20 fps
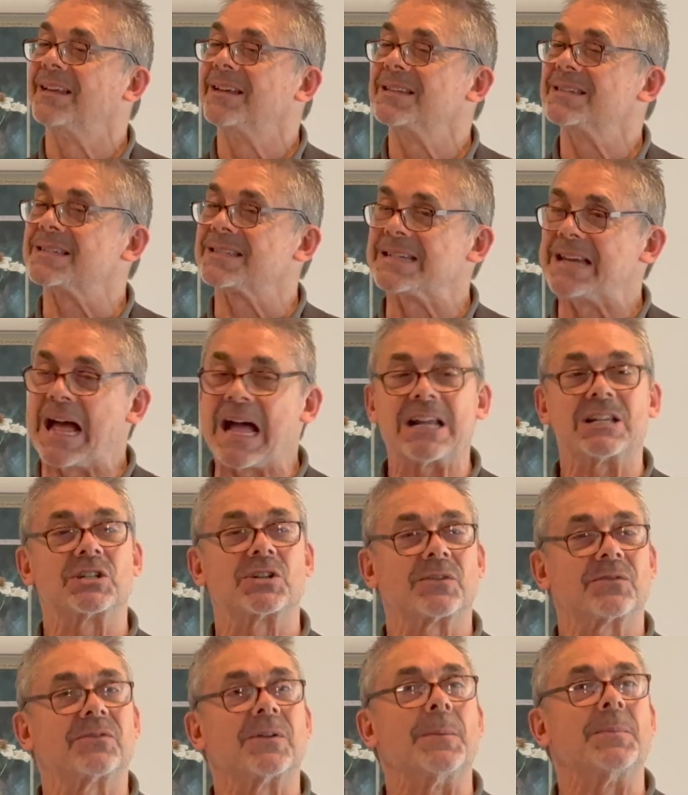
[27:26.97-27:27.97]
Snatched
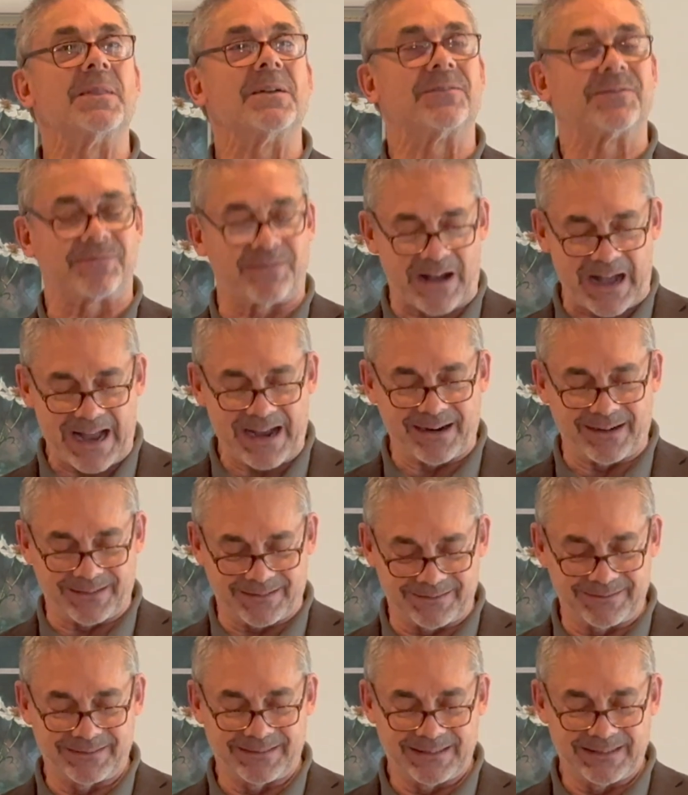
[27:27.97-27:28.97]
from the
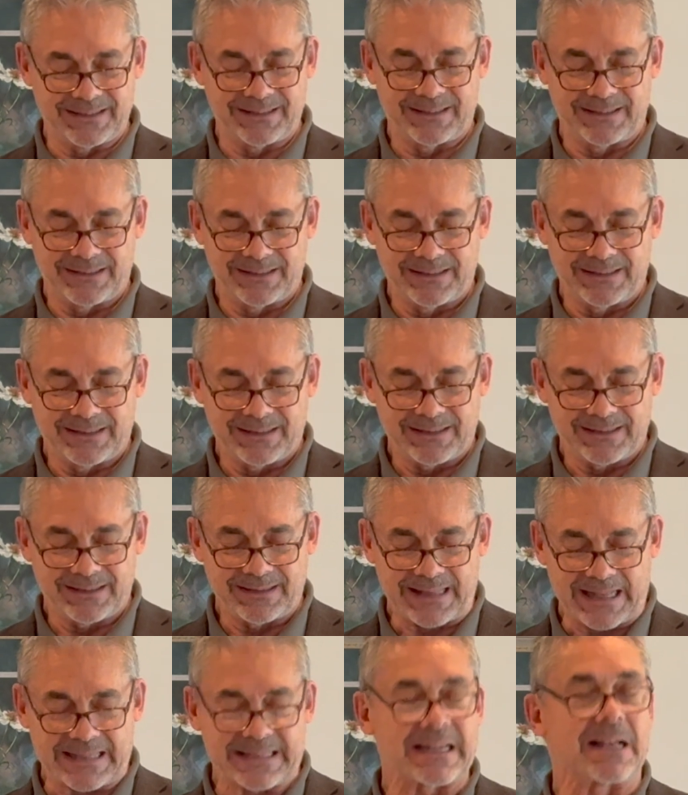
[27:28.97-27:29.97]
fire.
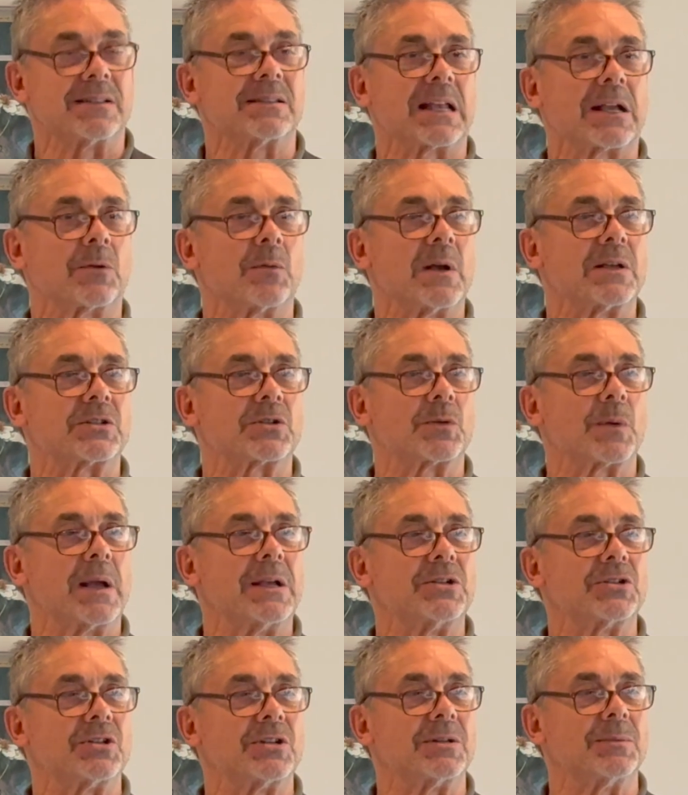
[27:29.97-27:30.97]
That sounds like
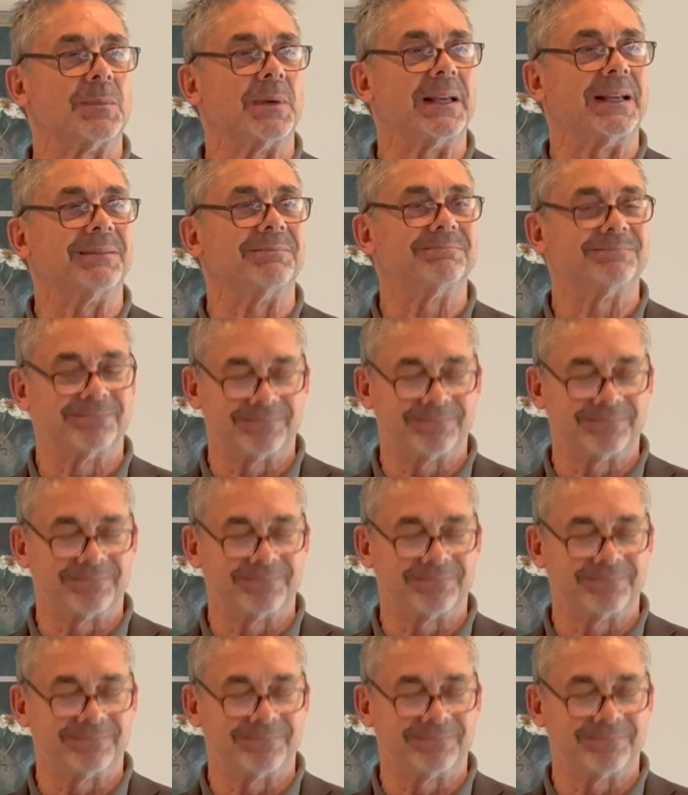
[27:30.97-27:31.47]
restoration to me.